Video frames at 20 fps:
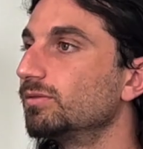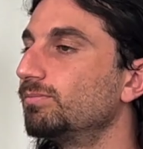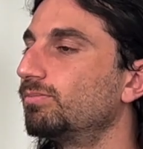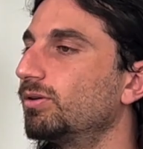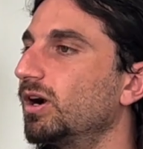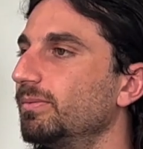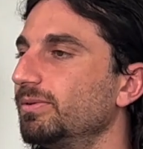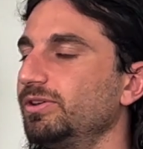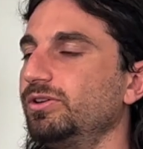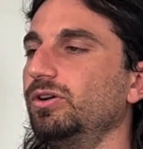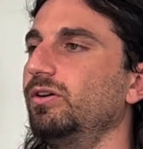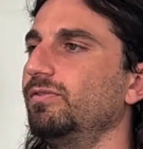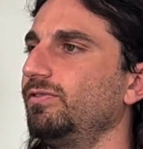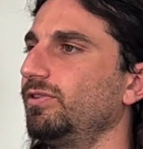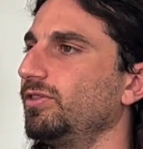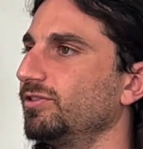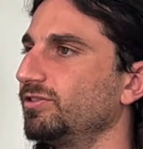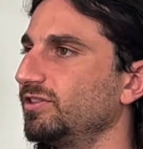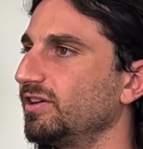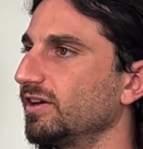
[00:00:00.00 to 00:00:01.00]
probably going
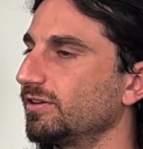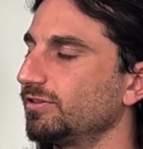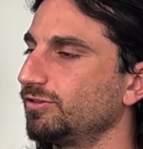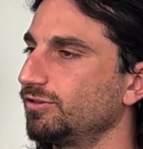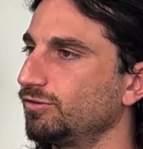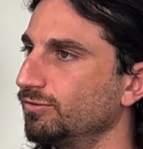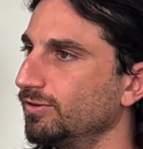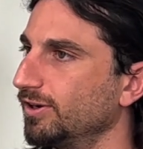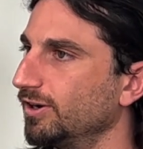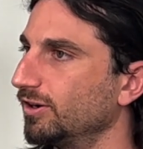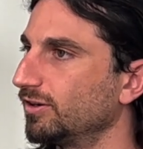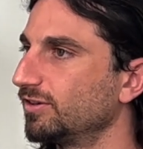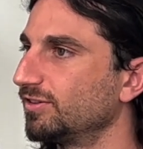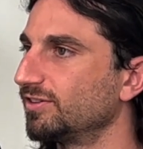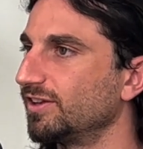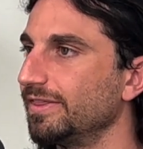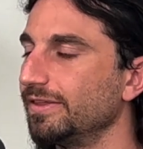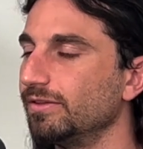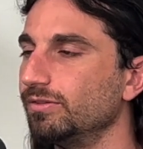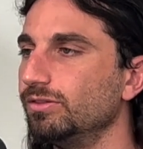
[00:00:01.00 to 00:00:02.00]
for their second career because
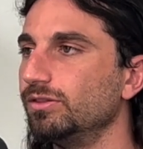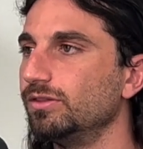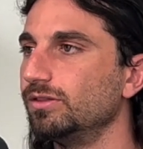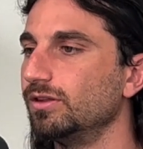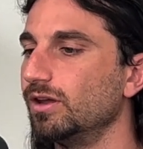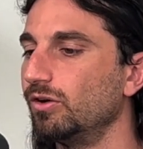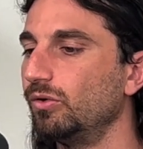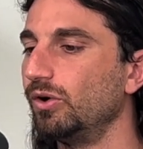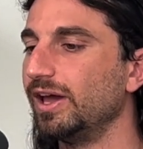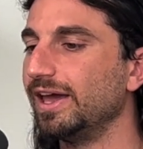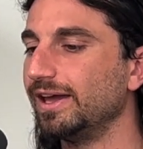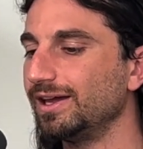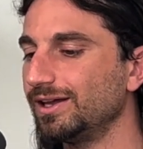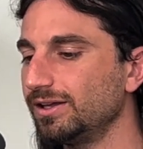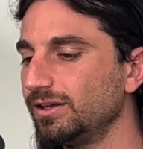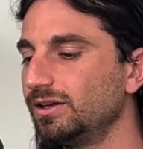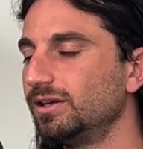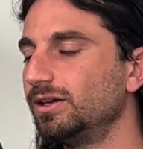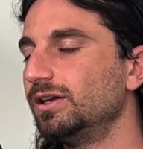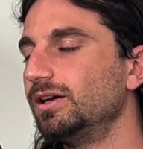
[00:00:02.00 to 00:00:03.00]
they didn't know
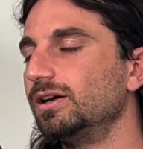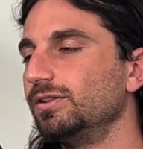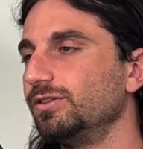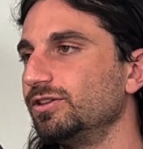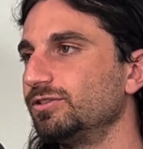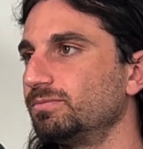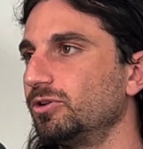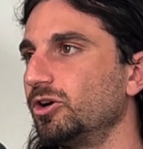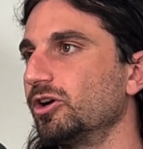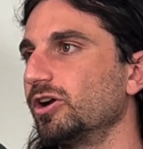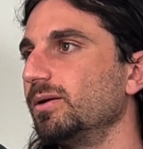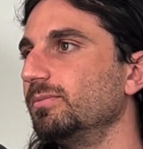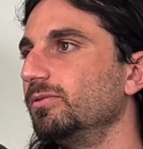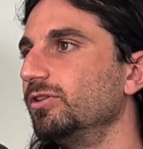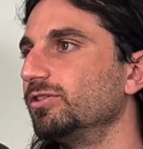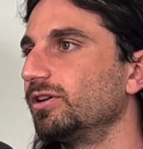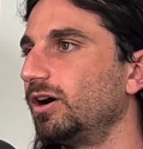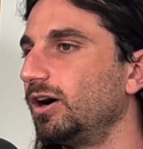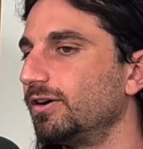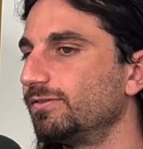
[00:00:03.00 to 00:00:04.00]
a this program
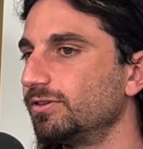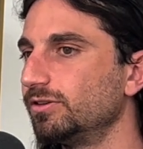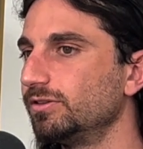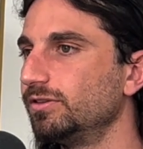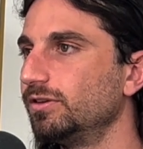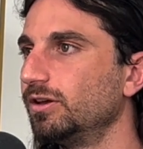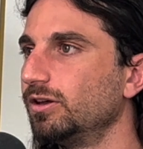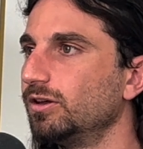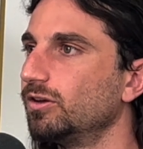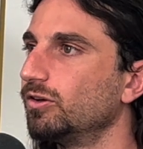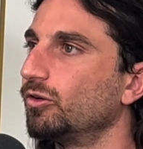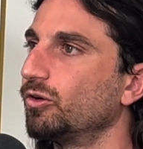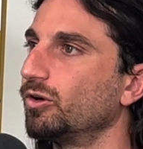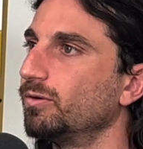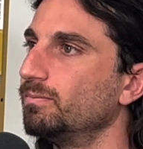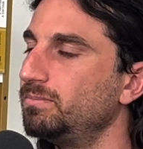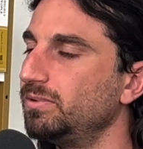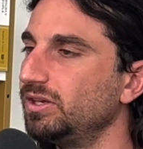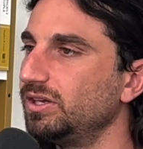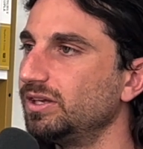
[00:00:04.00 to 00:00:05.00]
was offered or
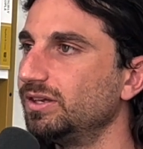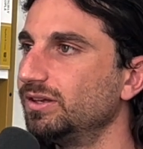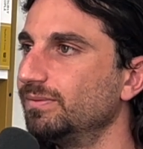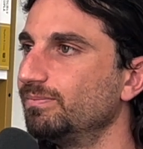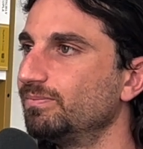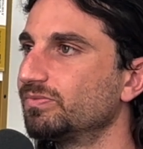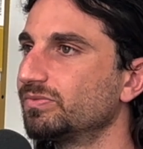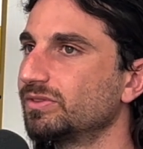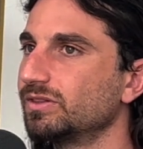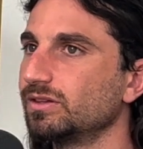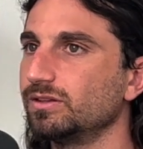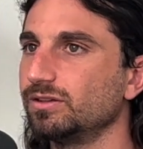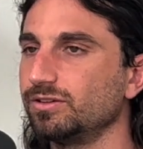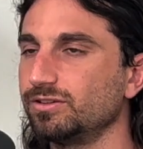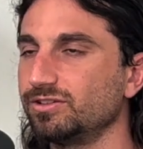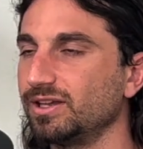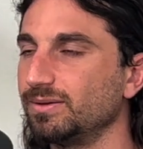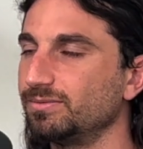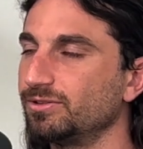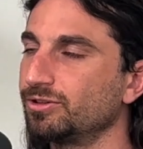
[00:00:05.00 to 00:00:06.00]
b
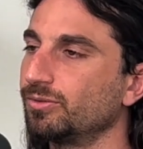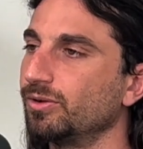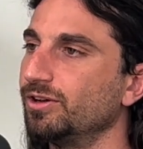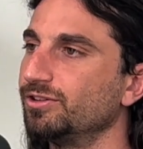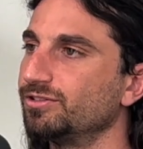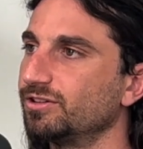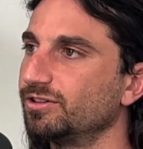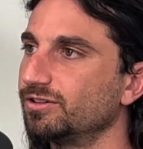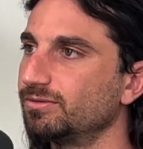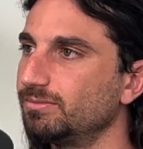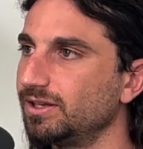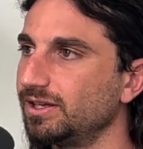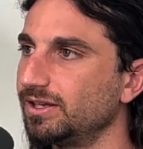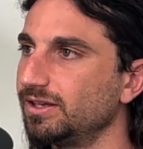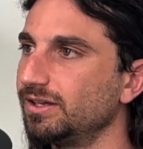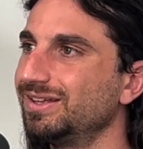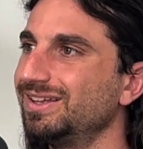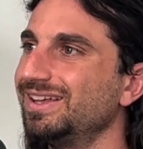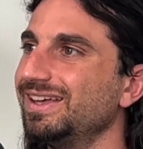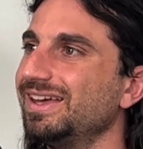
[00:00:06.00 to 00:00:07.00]
same situation as
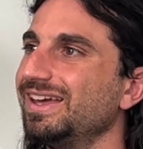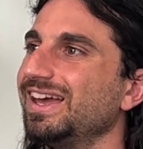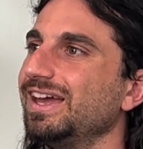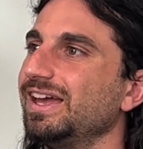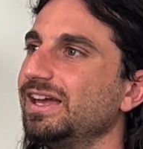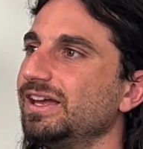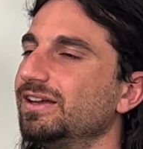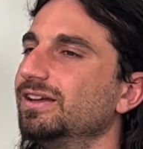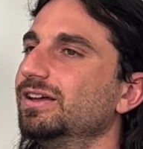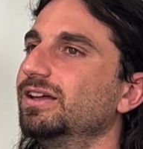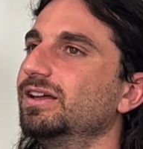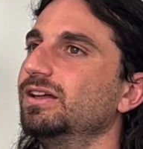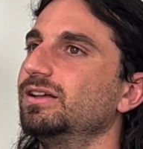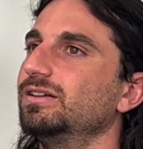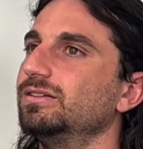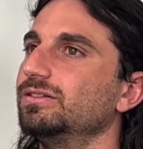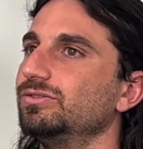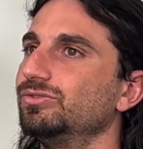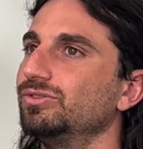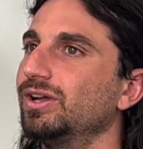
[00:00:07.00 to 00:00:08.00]
me hey
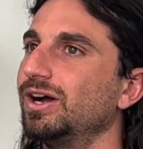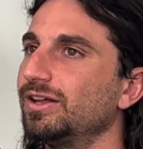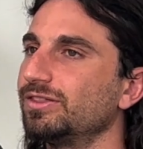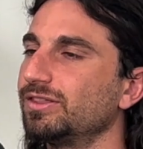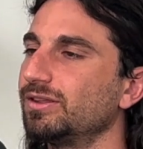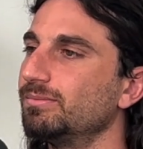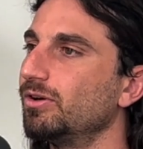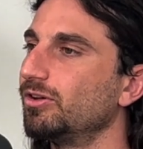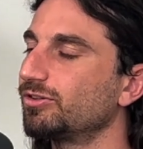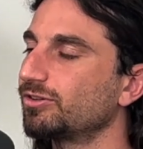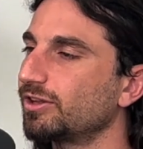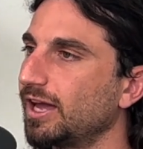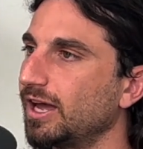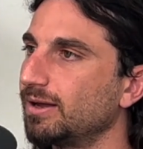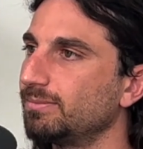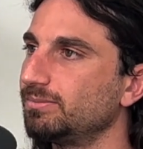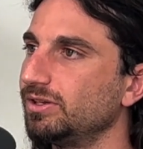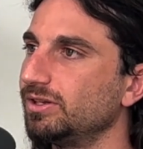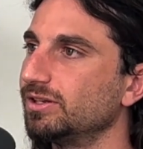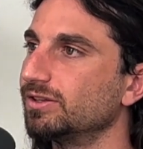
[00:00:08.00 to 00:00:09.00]
not the most
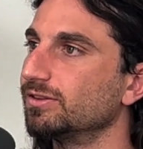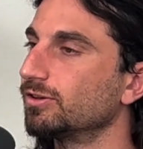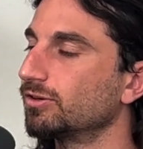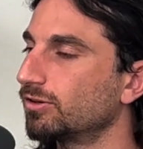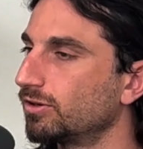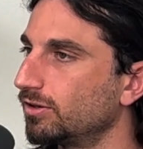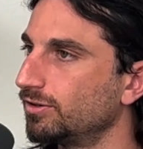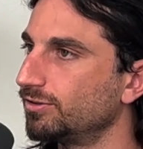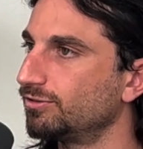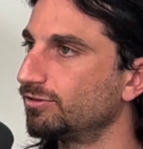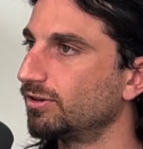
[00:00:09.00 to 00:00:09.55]
happy in their current